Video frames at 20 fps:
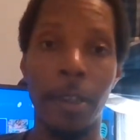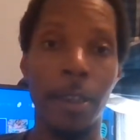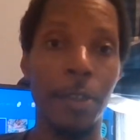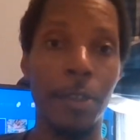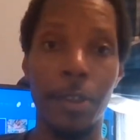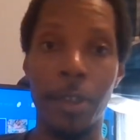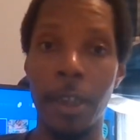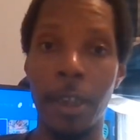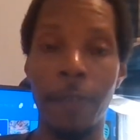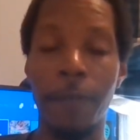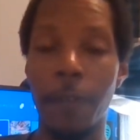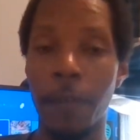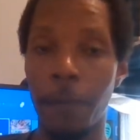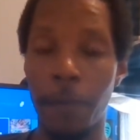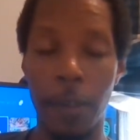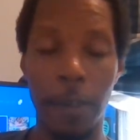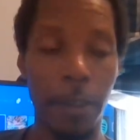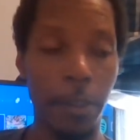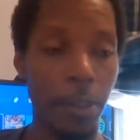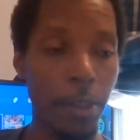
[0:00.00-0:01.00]
Steve
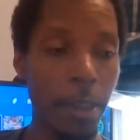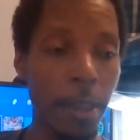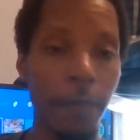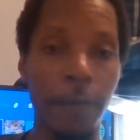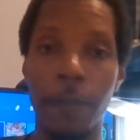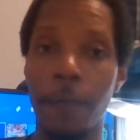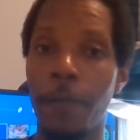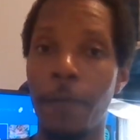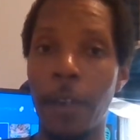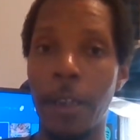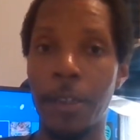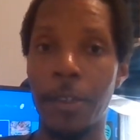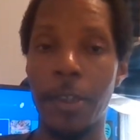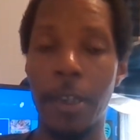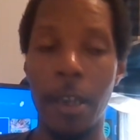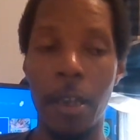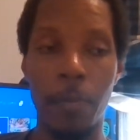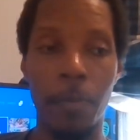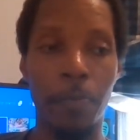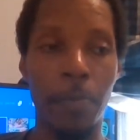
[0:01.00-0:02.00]
confessed
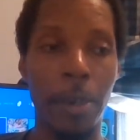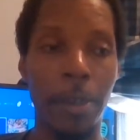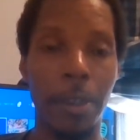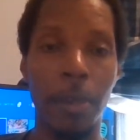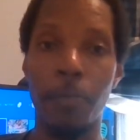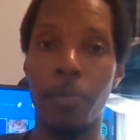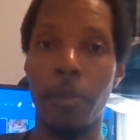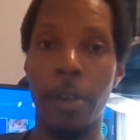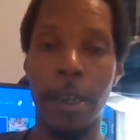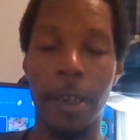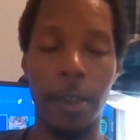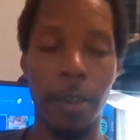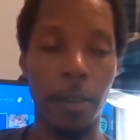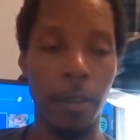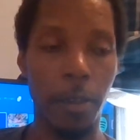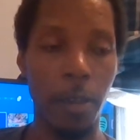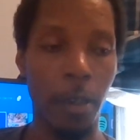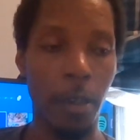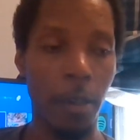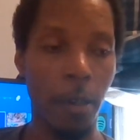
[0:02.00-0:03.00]
to him about
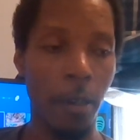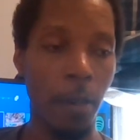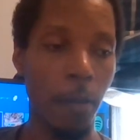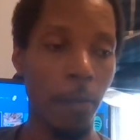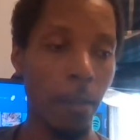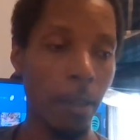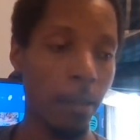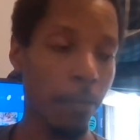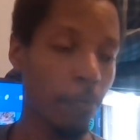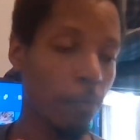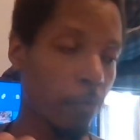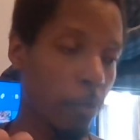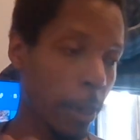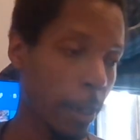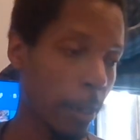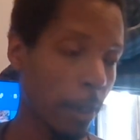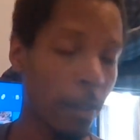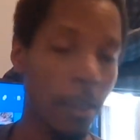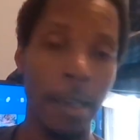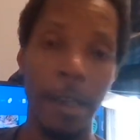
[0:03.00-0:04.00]

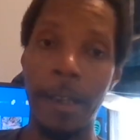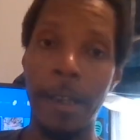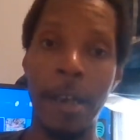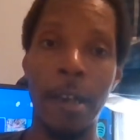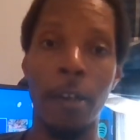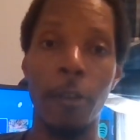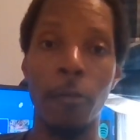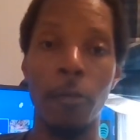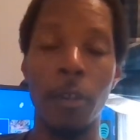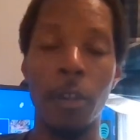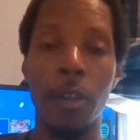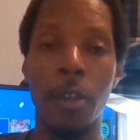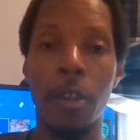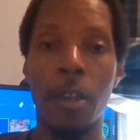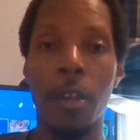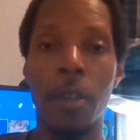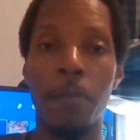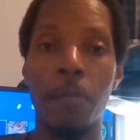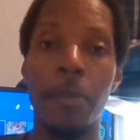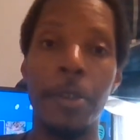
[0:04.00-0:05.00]
breaking Clyde out,
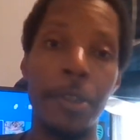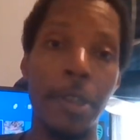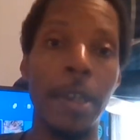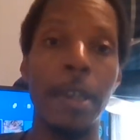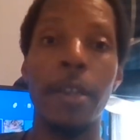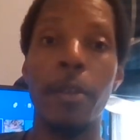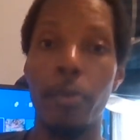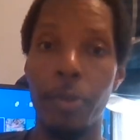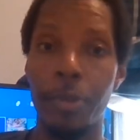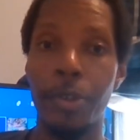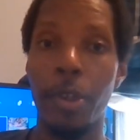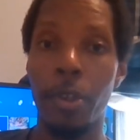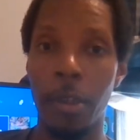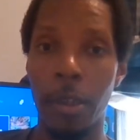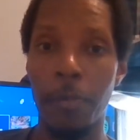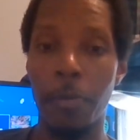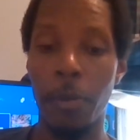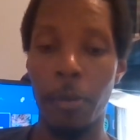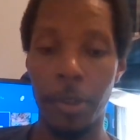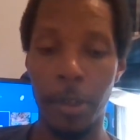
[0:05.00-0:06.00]
but saying he was the
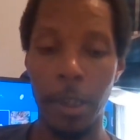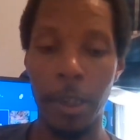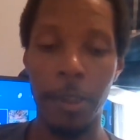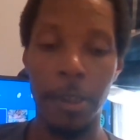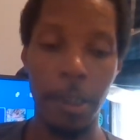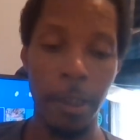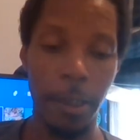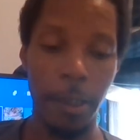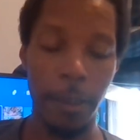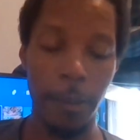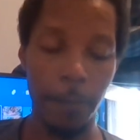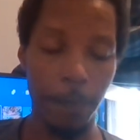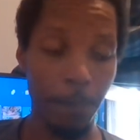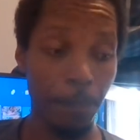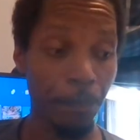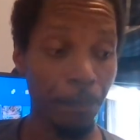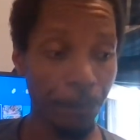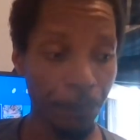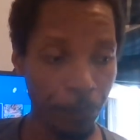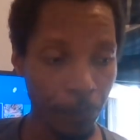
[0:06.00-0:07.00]
only person that did it.
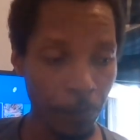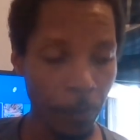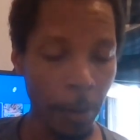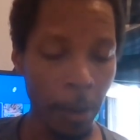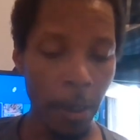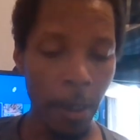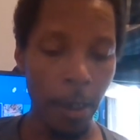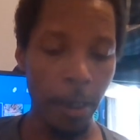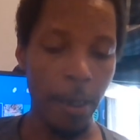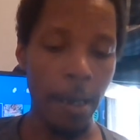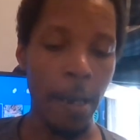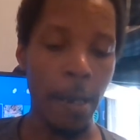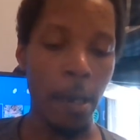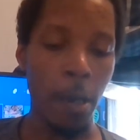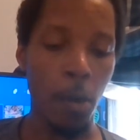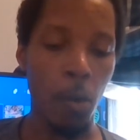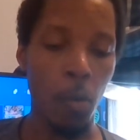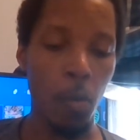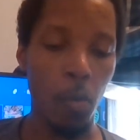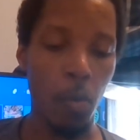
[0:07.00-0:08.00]

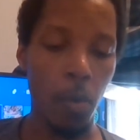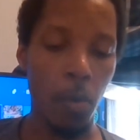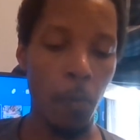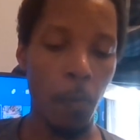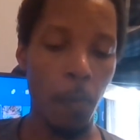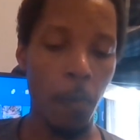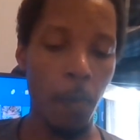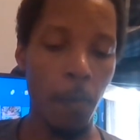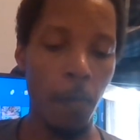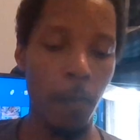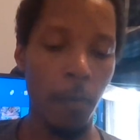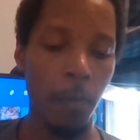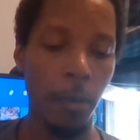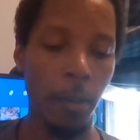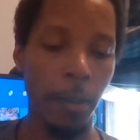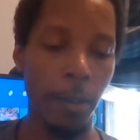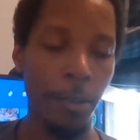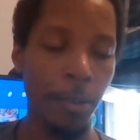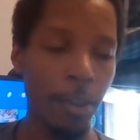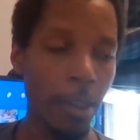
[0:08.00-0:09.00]
Now,
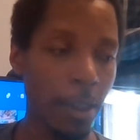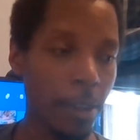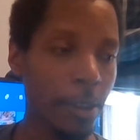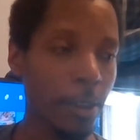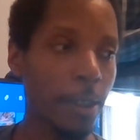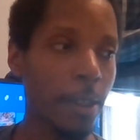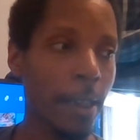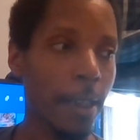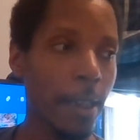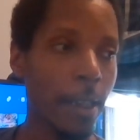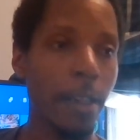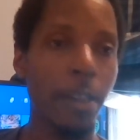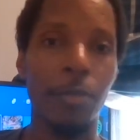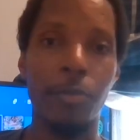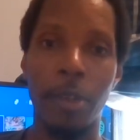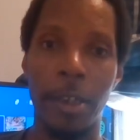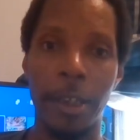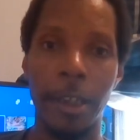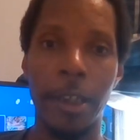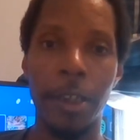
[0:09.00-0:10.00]
Justin's like, I could
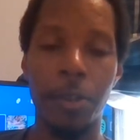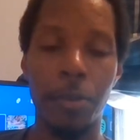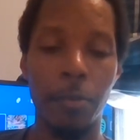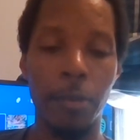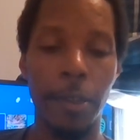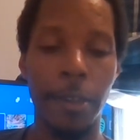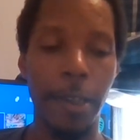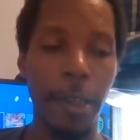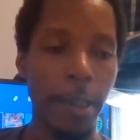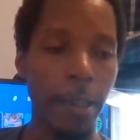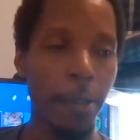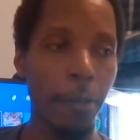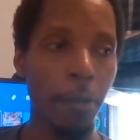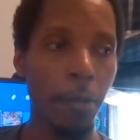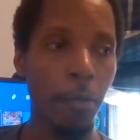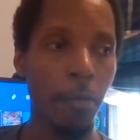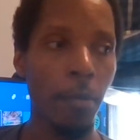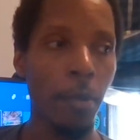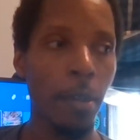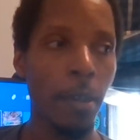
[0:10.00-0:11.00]
try to get you a
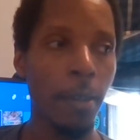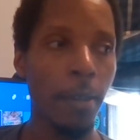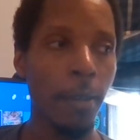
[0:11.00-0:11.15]
deal.